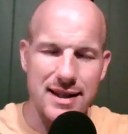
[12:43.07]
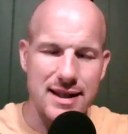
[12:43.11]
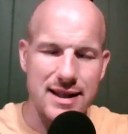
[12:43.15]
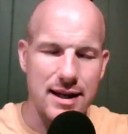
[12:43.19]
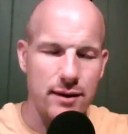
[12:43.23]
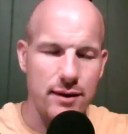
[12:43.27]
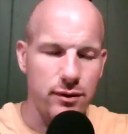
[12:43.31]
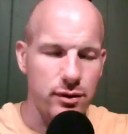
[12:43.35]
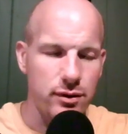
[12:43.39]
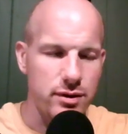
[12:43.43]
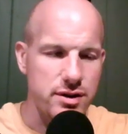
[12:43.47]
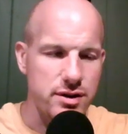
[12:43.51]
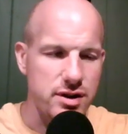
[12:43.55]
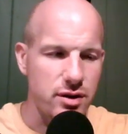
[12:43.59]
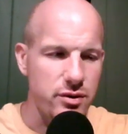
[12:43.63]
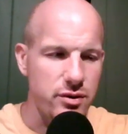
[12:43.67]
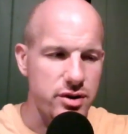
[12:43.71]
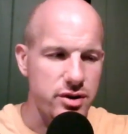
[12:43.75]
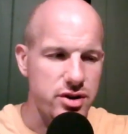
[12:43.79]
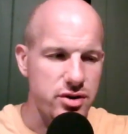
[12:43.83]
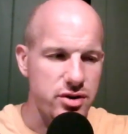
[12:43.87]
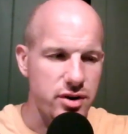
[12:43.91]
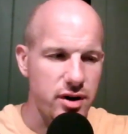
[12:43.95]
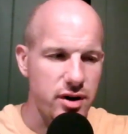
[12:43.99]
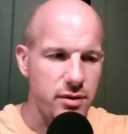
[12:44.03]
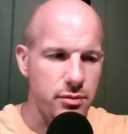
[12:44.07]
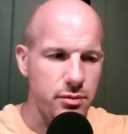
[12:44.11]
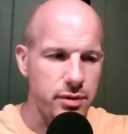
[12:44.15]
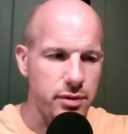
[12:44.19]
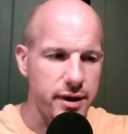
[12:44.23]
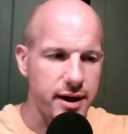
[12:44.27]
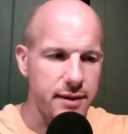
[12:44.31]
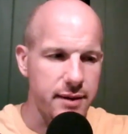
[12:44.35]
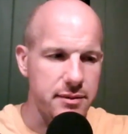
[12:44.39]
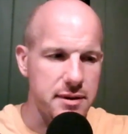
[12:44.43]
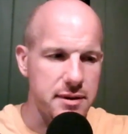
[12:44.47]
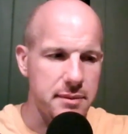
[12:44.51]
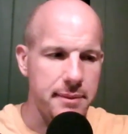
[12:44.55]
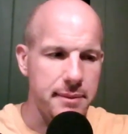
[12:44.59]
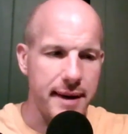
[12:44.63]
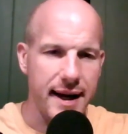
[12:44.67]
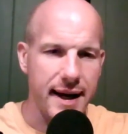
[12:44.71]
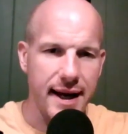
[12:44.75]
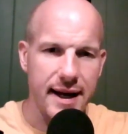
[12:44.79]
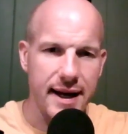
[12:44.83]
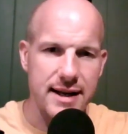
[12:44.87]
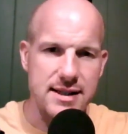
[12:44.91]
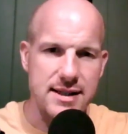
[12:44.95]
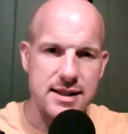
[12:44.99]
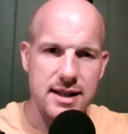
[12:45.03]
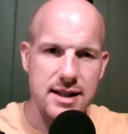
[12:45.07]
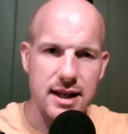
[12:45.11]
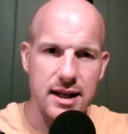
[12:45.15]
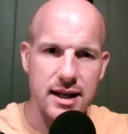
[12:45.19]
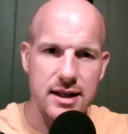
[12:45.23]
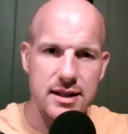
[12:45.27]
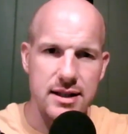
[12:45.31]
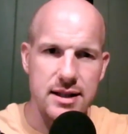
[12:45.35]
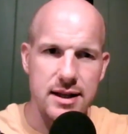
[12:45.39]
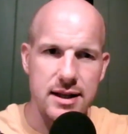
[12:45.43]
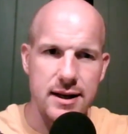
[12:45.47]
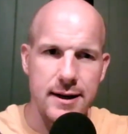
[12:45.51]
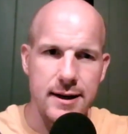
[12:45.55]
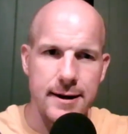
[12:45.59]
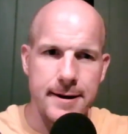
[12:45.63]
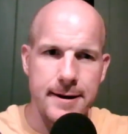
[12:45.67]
devil is always trying to bring up the past and